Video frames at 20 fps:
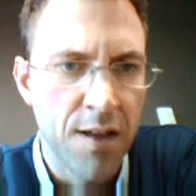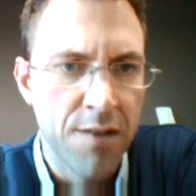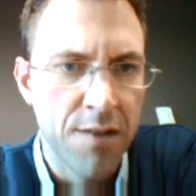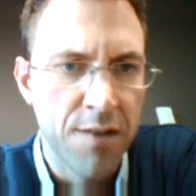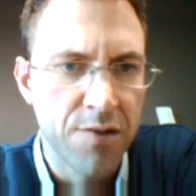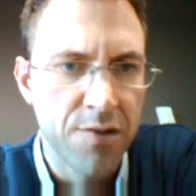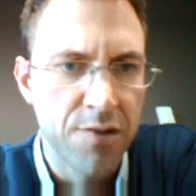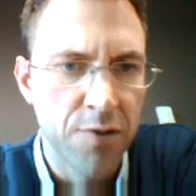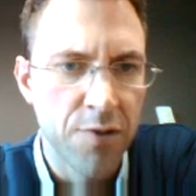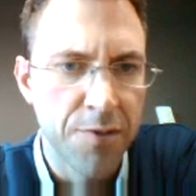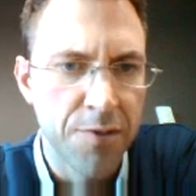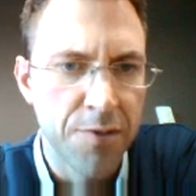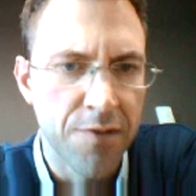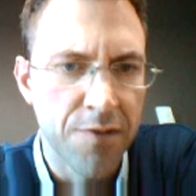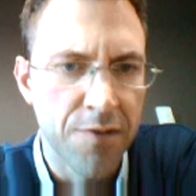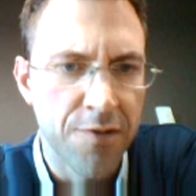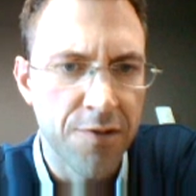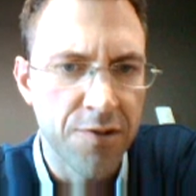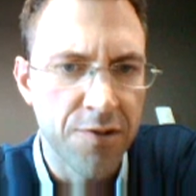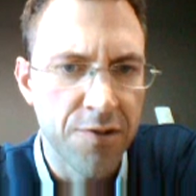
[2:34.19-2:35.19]
Let's scroll up to the
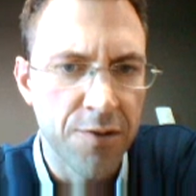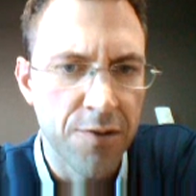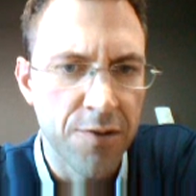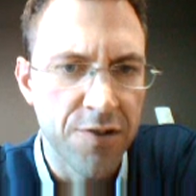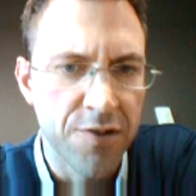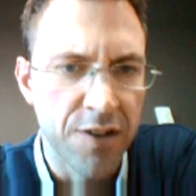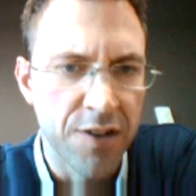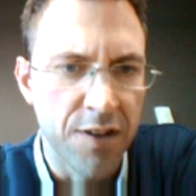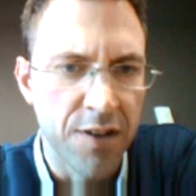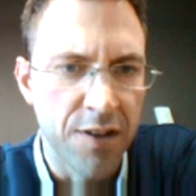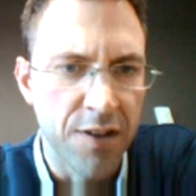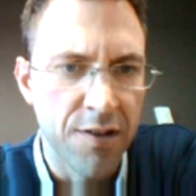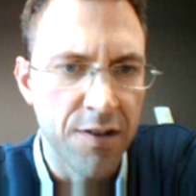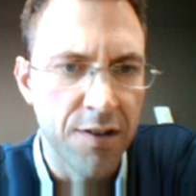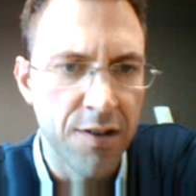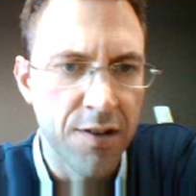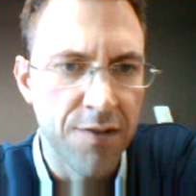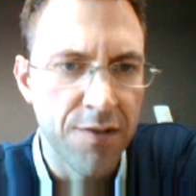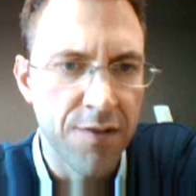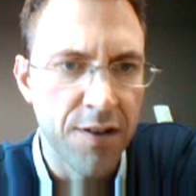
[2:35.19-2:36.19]
first question again.
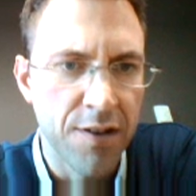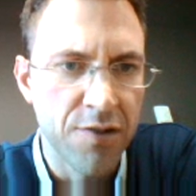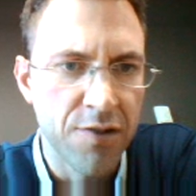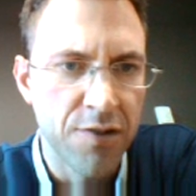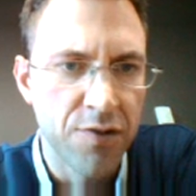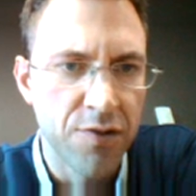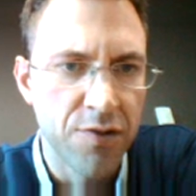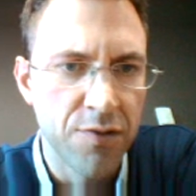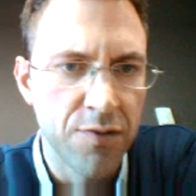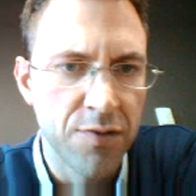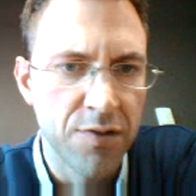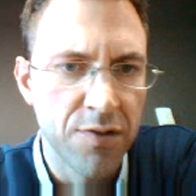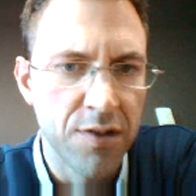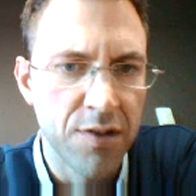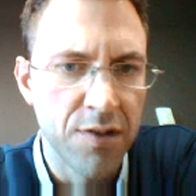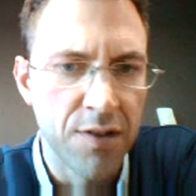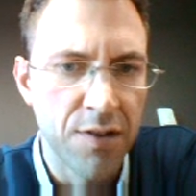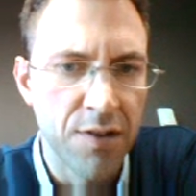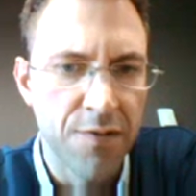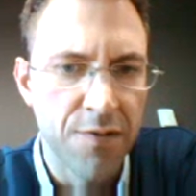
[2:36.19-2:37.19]
If I choose
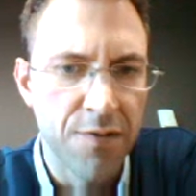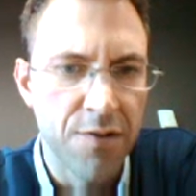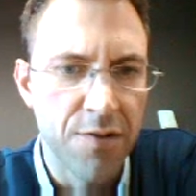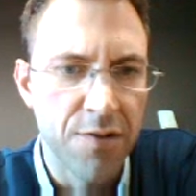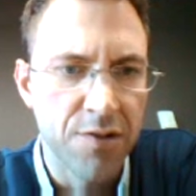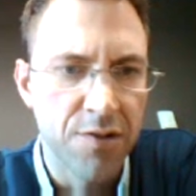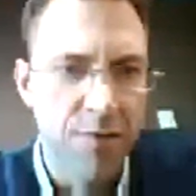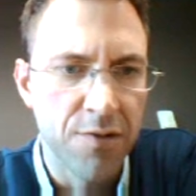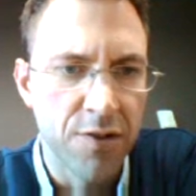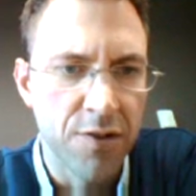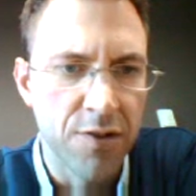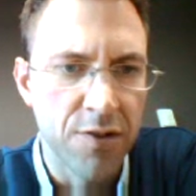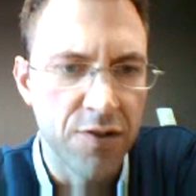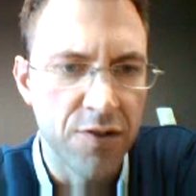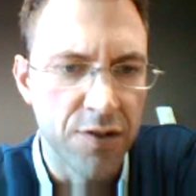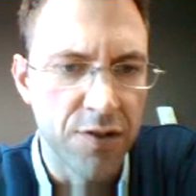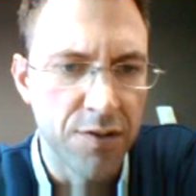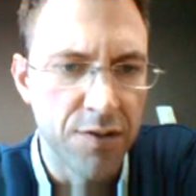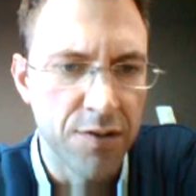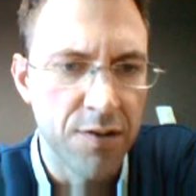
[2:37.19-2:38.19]
the first
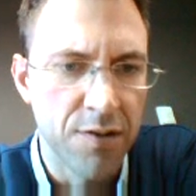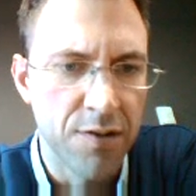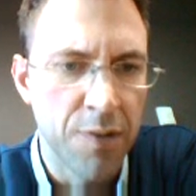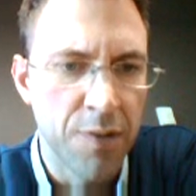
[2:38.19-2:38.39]
question,